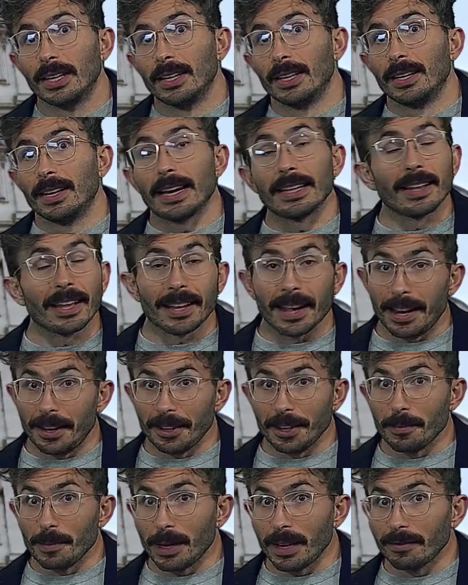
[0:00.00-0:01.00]
And like any
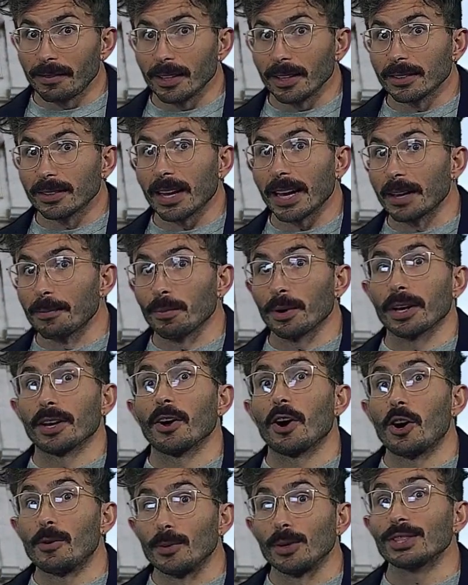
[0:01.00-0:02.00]
good medievalist, I can bring
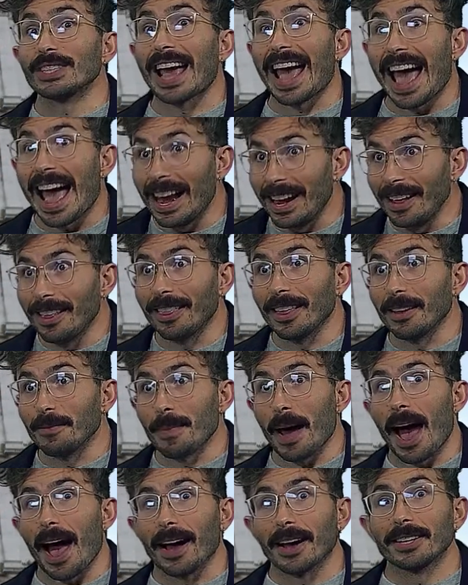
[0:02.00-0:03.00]
almost anything
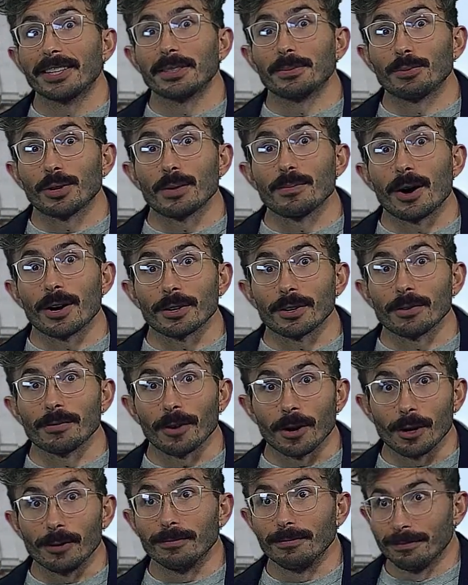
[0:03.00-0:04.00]
back to pre-modern
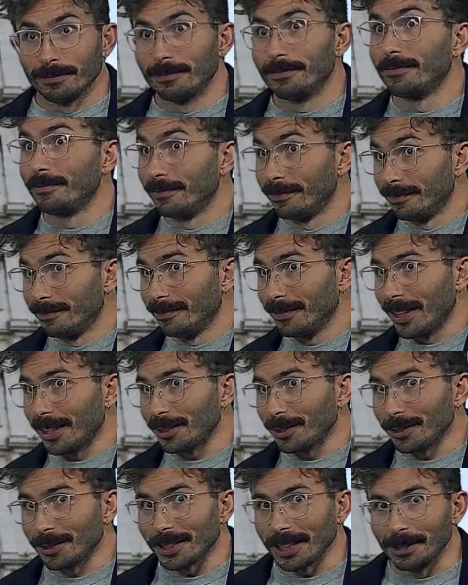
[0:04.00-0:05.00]
Rome, as
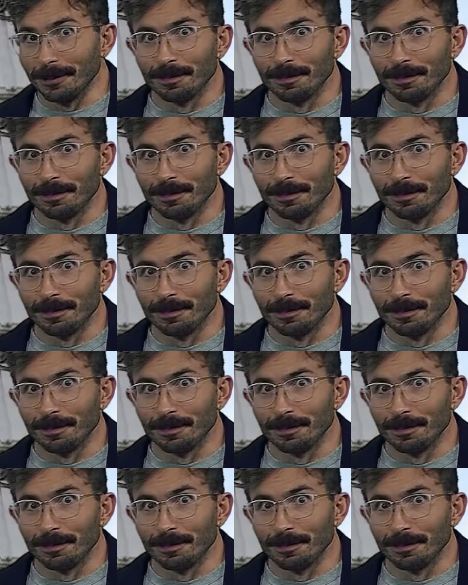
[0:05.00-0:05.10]
you'll see.